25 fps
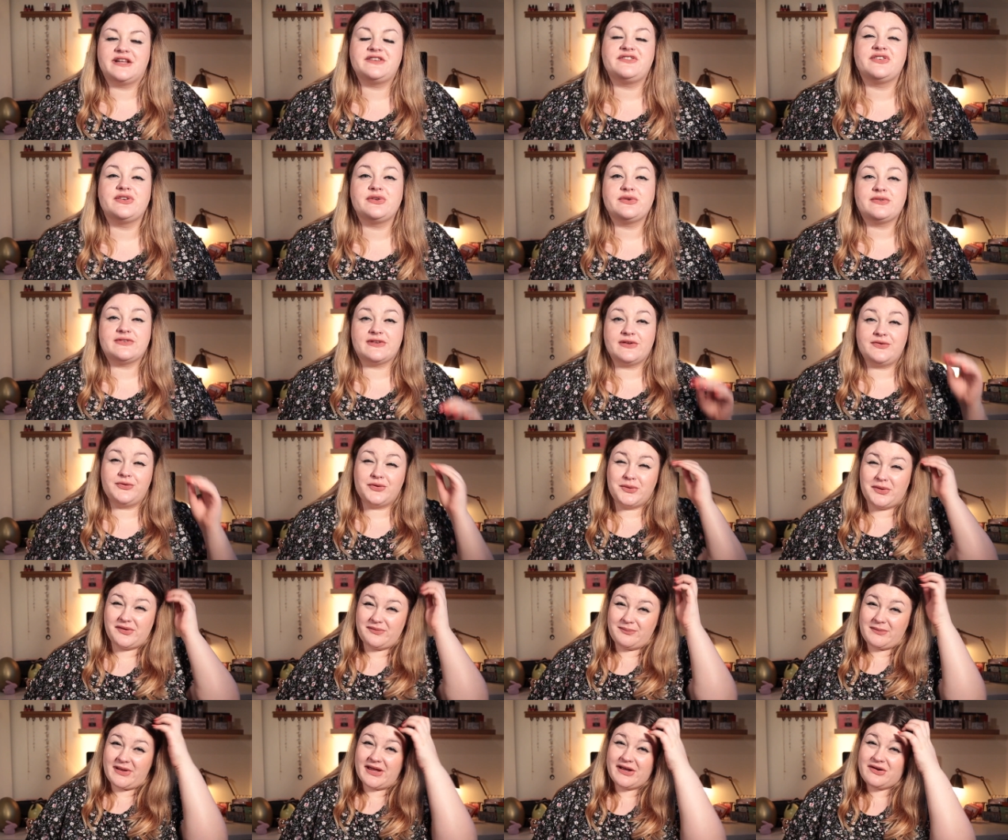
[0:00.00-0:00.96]
I do suffer
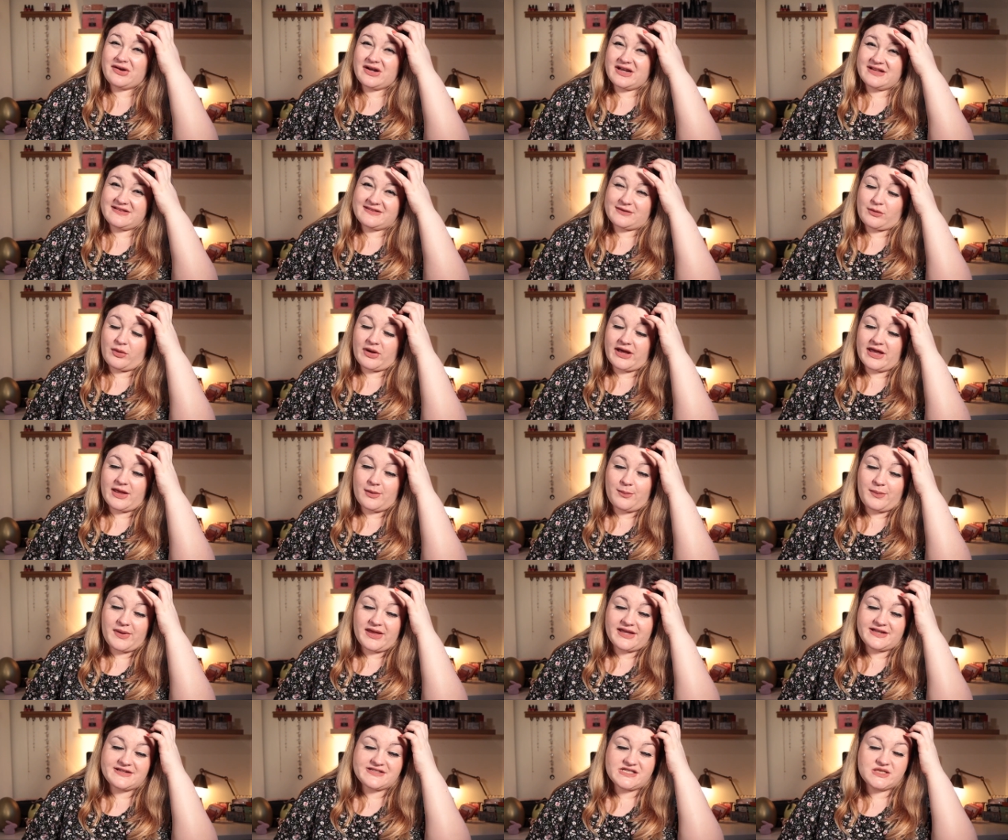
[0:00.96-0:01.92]
with migraines quite a
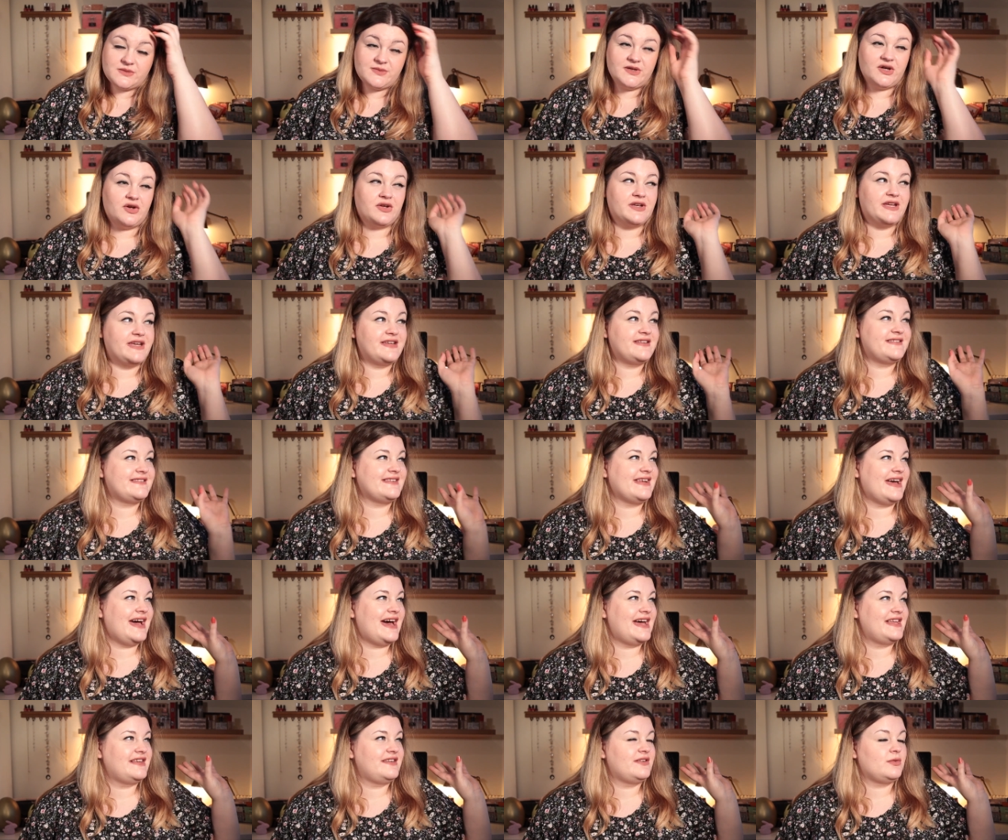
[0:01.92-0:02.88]
bit, to be honest,
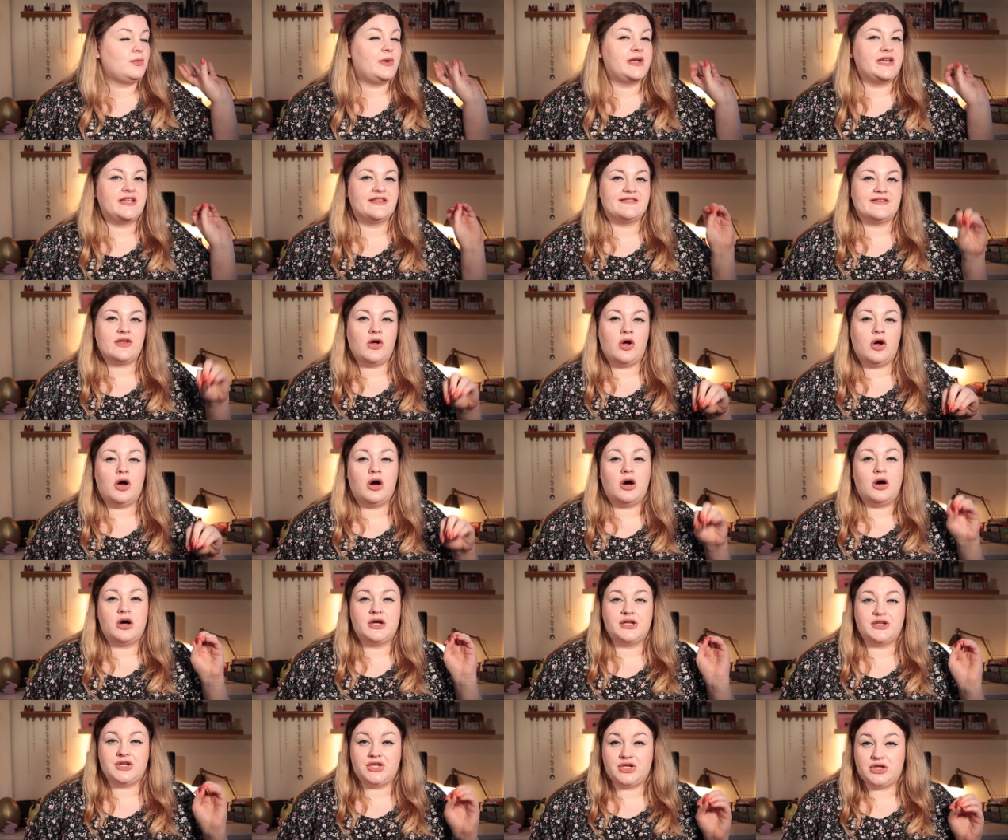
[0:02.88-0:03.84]
and when it's
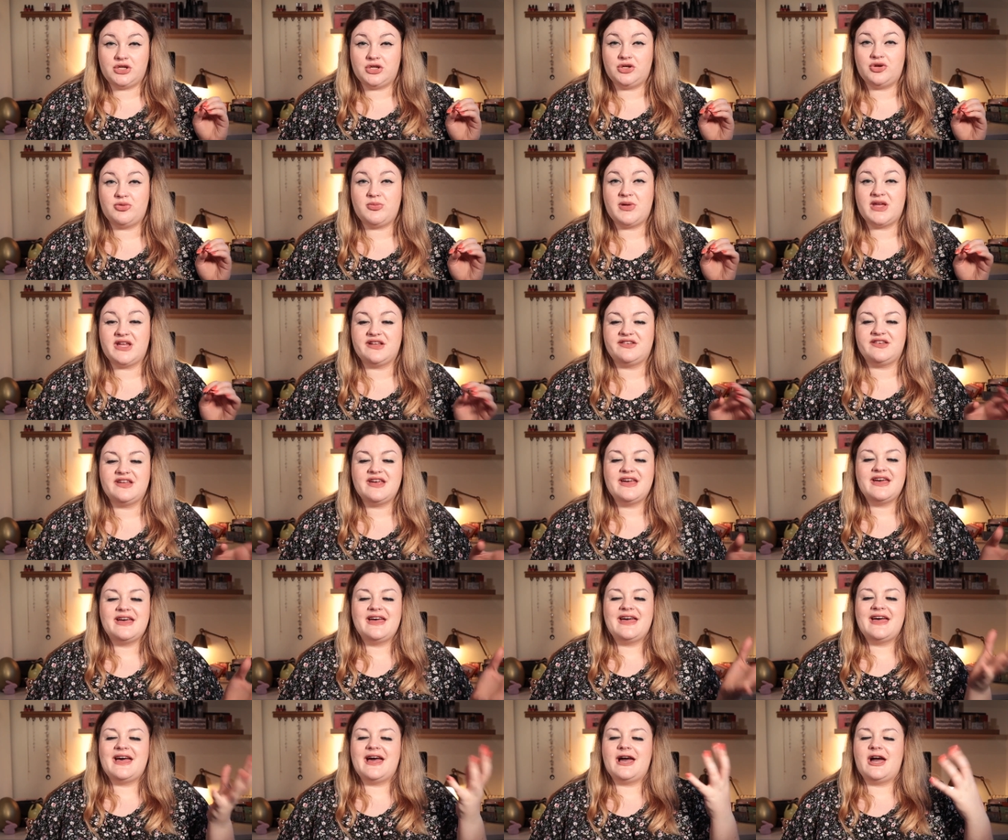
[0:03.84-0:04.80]
hot and humid,
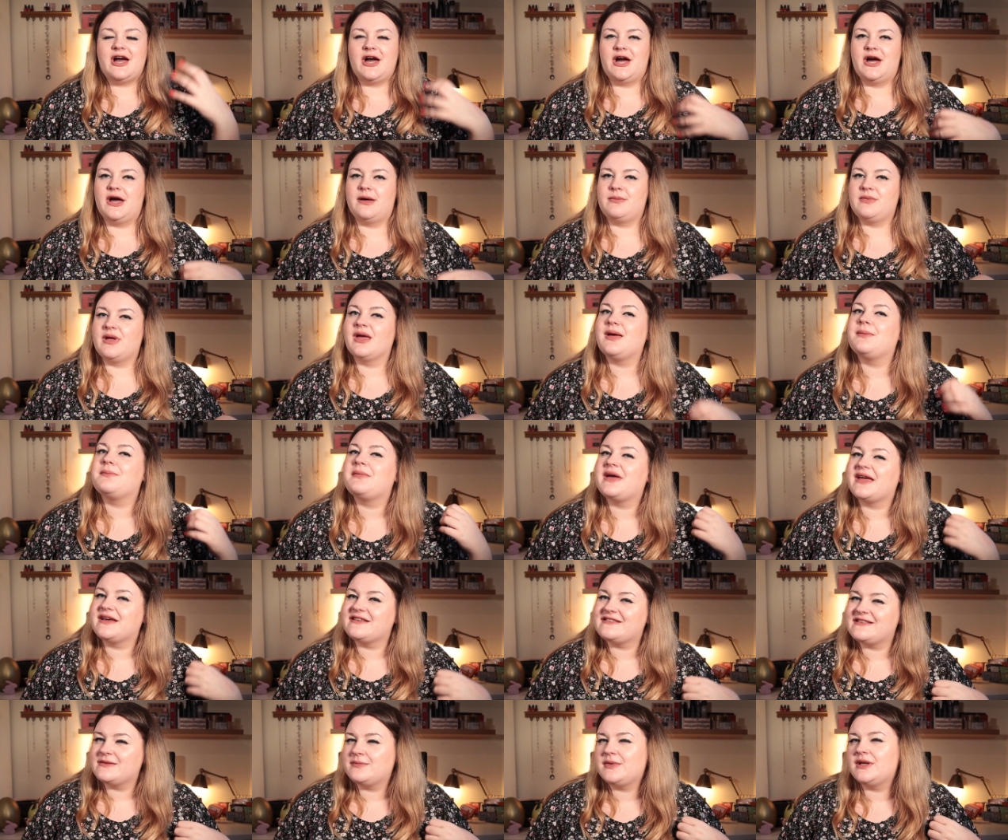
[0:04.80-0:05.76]
um, it
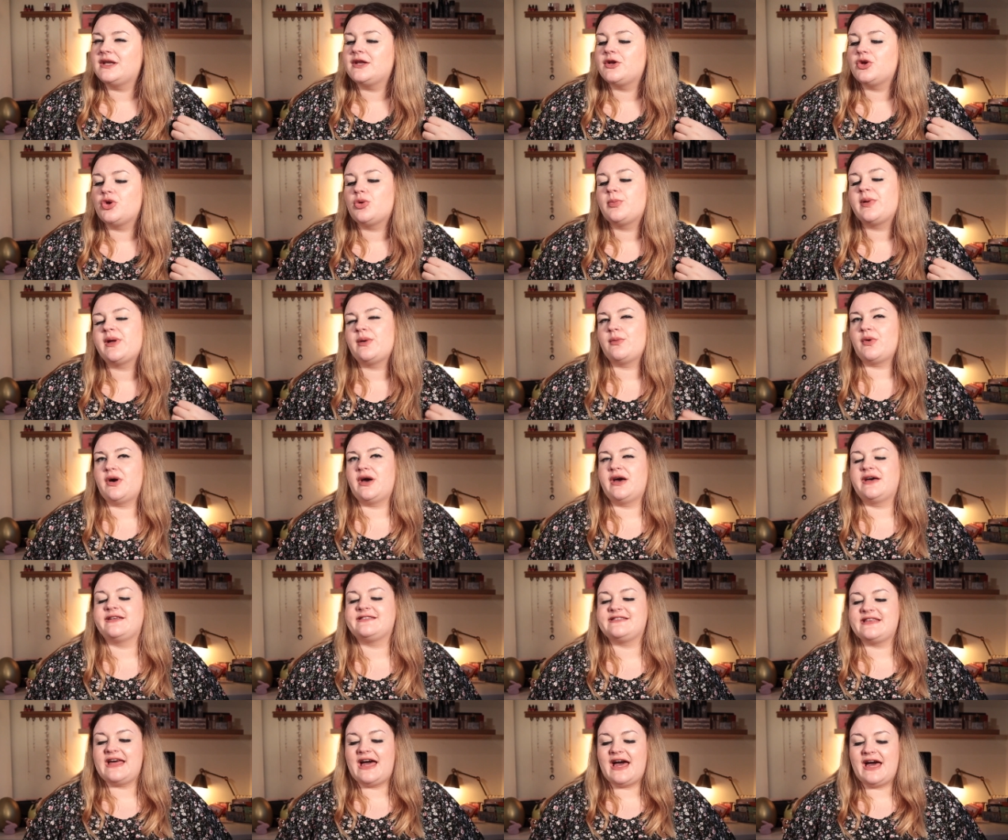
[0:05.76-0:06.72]
makes them a little bit
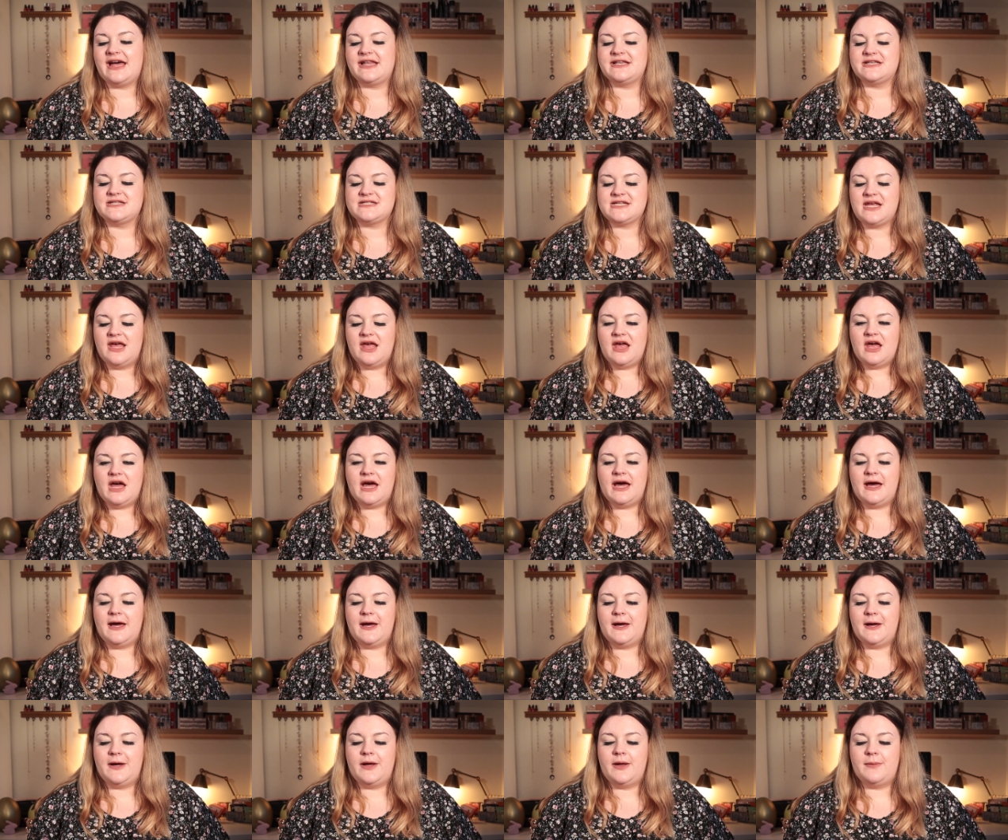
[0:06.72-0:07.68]
worse. And
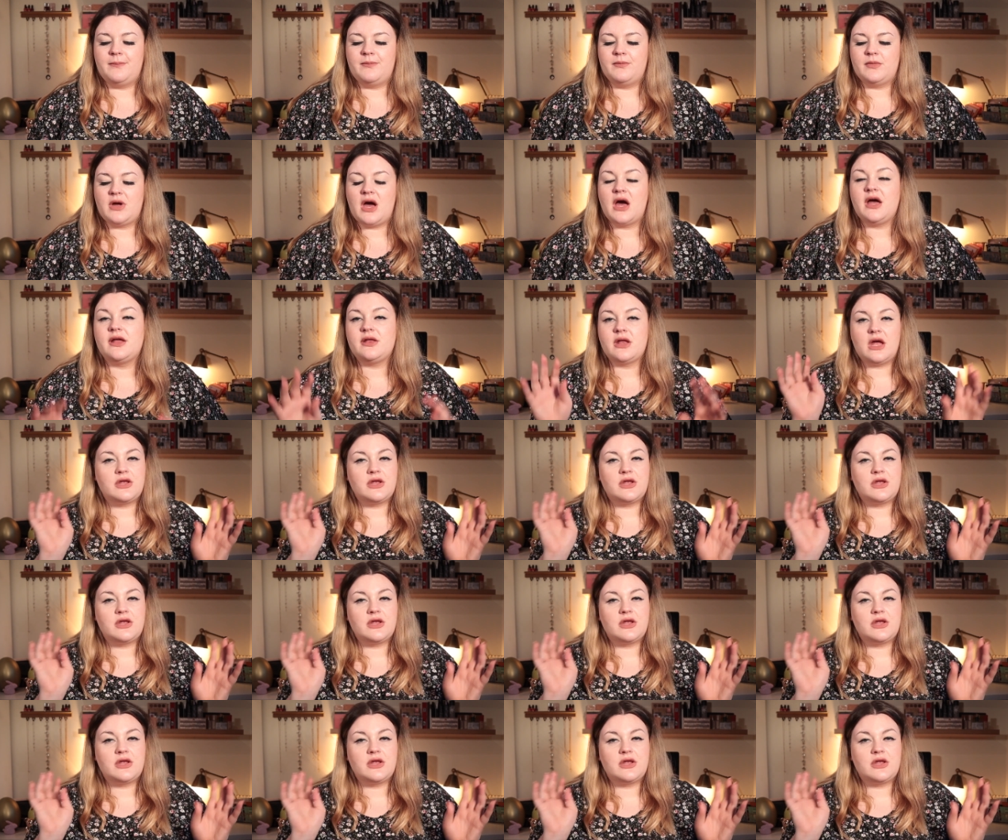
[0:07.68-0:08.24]
um,